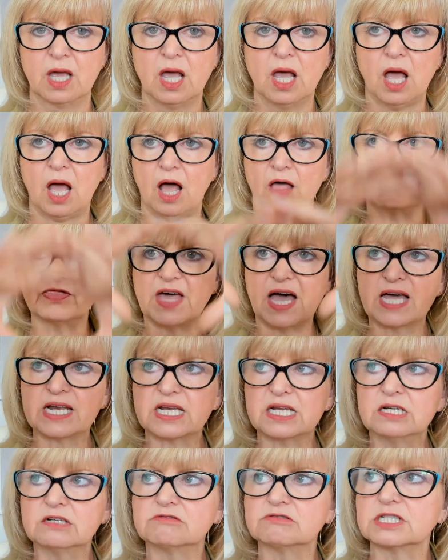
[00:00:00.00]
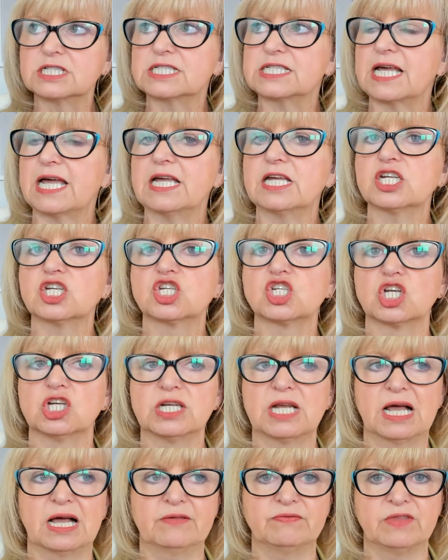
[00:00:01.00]
And that irritation
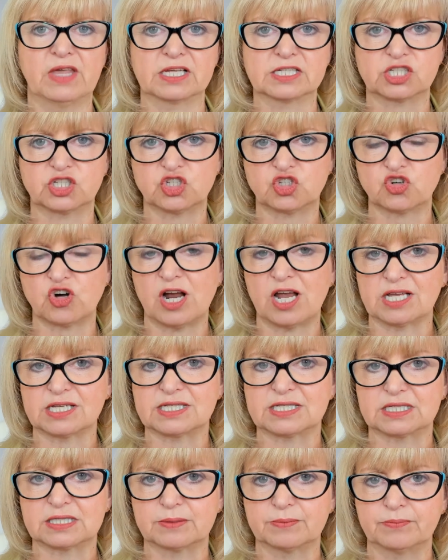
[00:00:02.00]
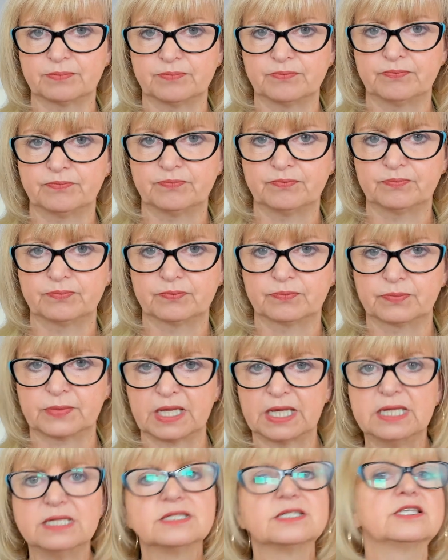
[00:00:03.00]
and that stress
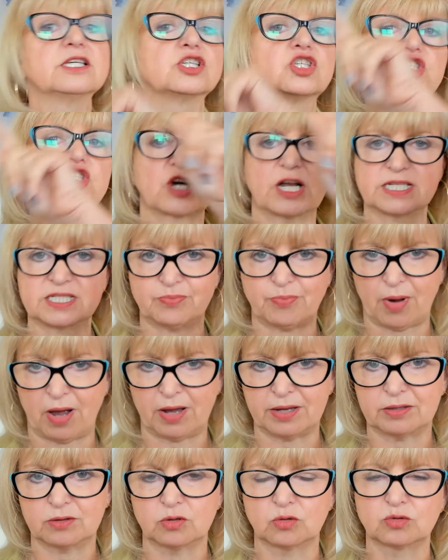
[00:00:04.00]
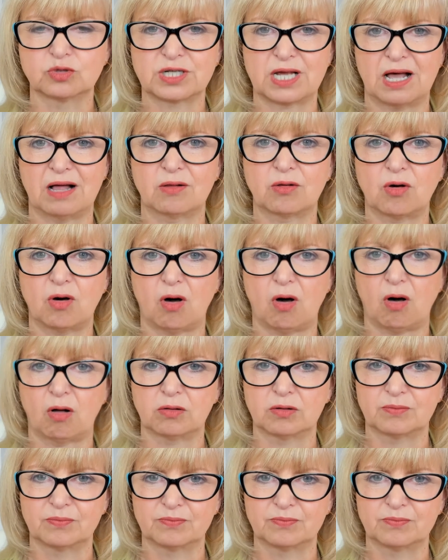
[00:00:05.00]
is the stress pie called alcohol.